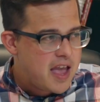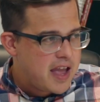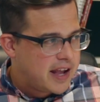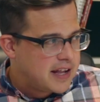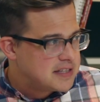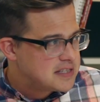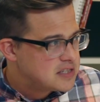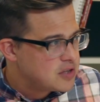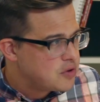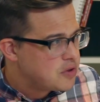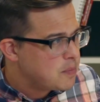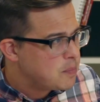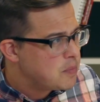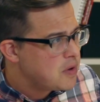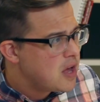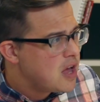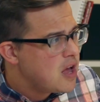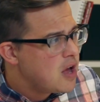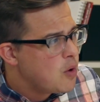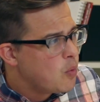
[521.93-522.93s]
And so the
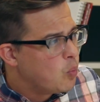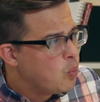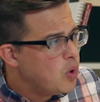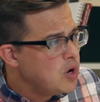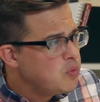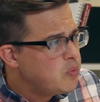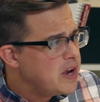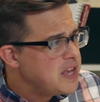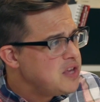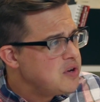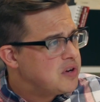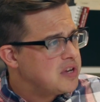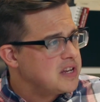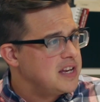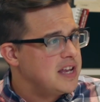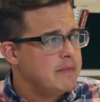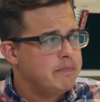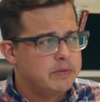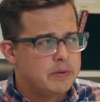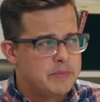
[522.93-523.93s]
one way you can
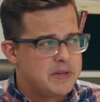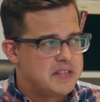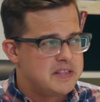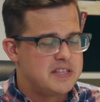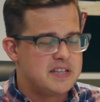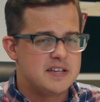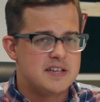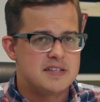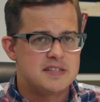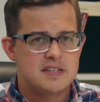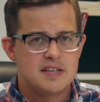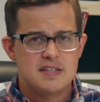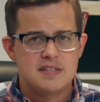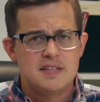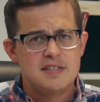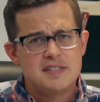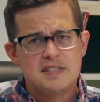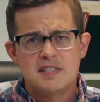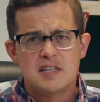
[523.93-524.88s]
implement this is